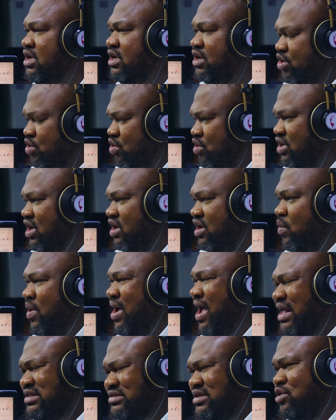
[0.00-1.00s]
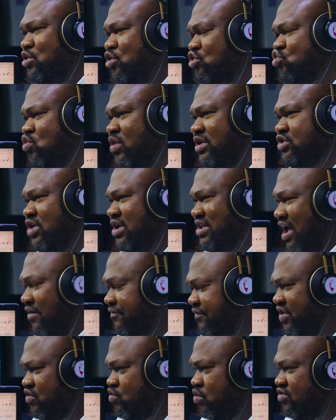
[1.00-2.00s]
They were asking those questions. Their
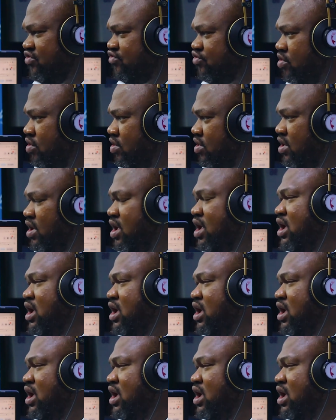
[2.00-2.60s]
face was strong.